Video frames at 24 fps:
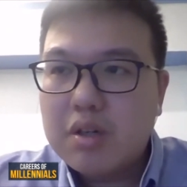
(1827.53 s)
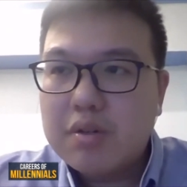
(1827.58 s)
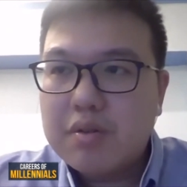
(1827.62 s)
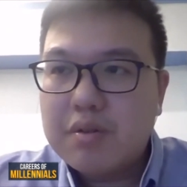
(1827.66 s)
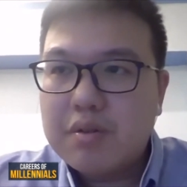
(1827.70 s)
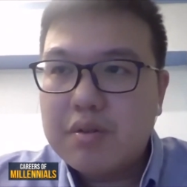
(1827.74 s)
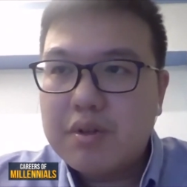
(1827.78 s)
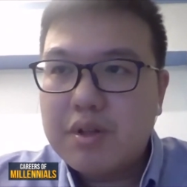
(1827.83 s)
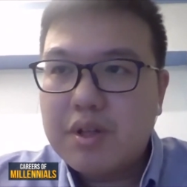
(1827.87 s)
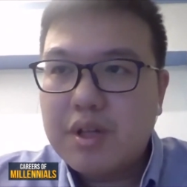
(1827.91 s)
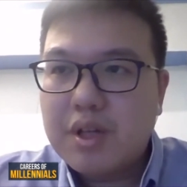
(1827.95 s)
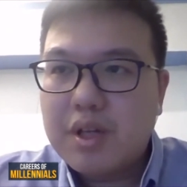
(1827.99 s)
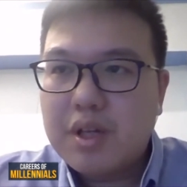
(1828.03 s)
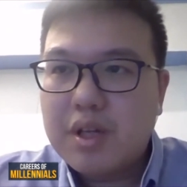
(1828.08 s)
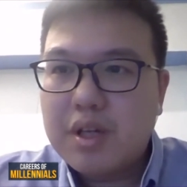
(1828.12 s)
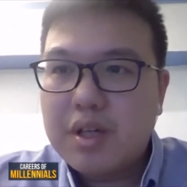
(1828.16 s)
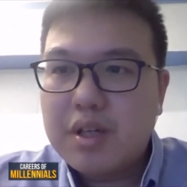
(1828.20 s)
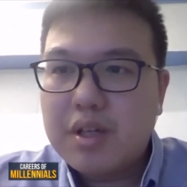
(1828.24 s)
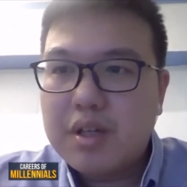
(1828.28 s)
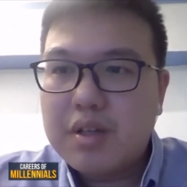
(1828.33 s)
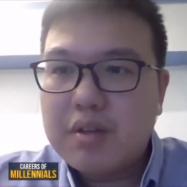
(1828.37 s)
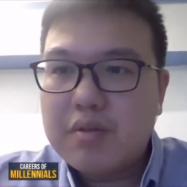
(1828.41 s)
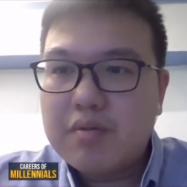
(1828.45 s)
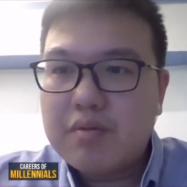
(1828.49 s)

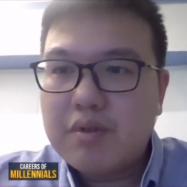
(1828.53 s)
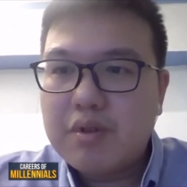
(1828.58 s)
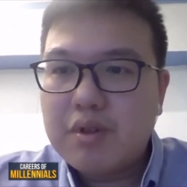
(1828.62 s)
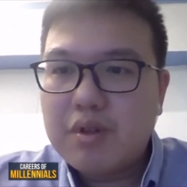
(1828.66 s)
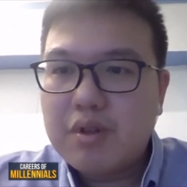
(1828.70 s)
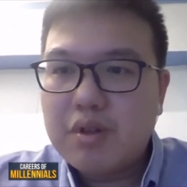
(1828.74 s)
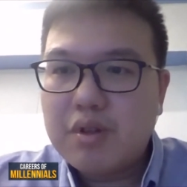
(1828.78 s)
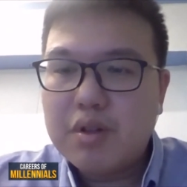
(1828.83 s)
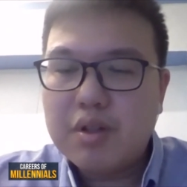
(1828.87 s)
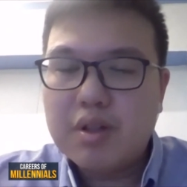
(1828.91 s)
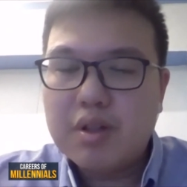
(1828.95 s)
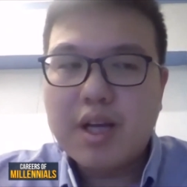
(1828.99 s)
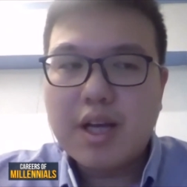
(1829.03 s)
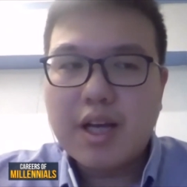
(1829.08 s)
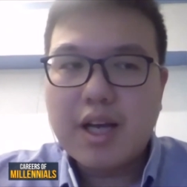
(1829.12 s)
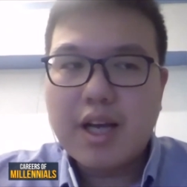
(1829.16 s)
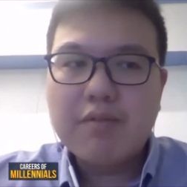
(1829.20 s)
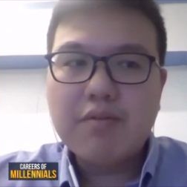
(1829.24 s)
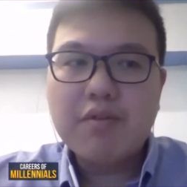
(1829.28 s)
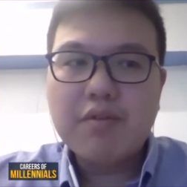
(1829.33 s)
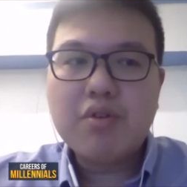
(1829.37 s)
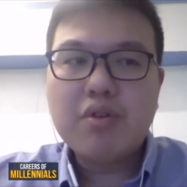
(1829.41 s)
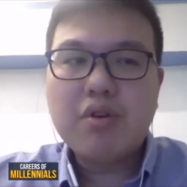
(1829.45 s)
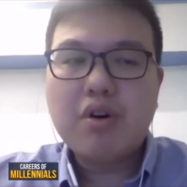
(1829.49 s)
That their
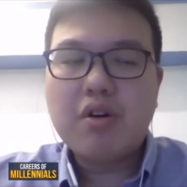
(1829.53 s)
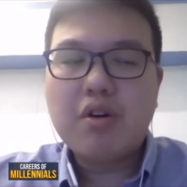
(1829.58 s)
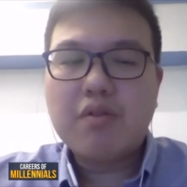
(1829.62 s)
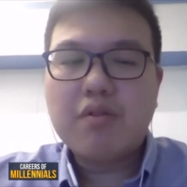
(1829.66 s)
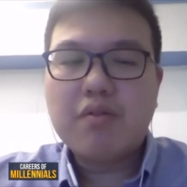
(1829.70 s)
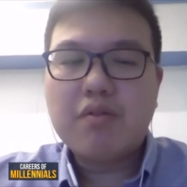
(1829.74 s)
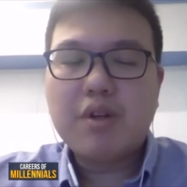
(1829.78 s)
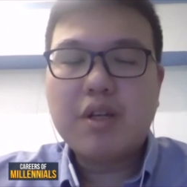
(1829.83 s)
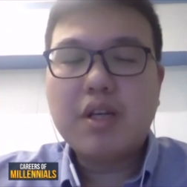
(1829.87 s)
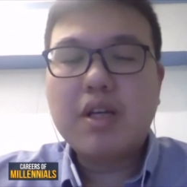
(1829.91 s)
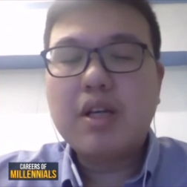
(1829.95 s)
level of